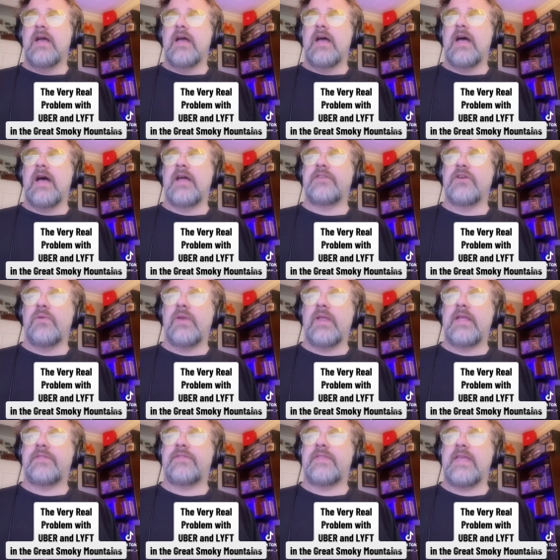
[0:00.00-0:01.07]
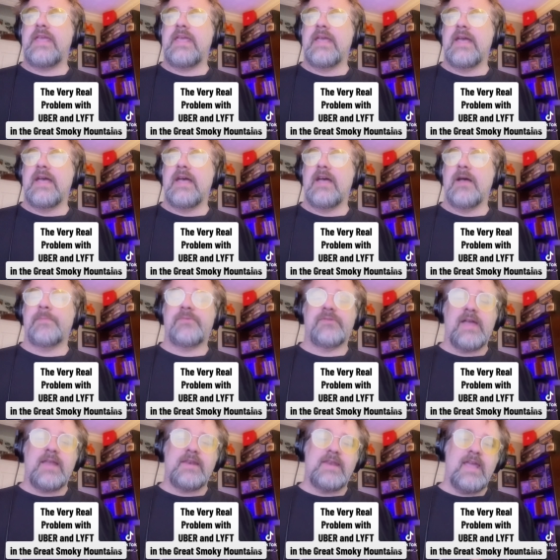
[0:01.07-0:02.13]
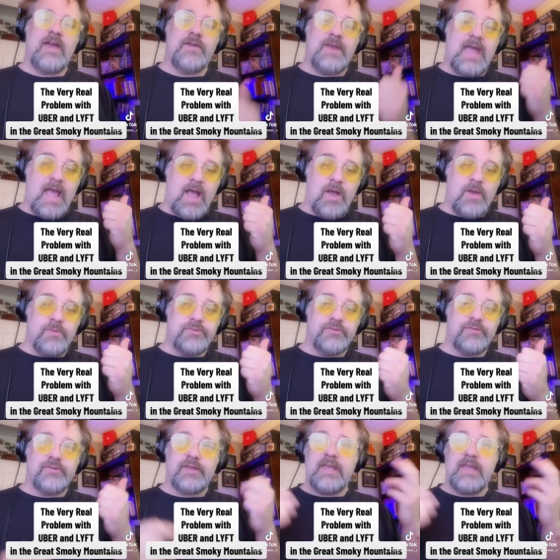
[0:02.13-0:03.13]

Don't let the upside-down house,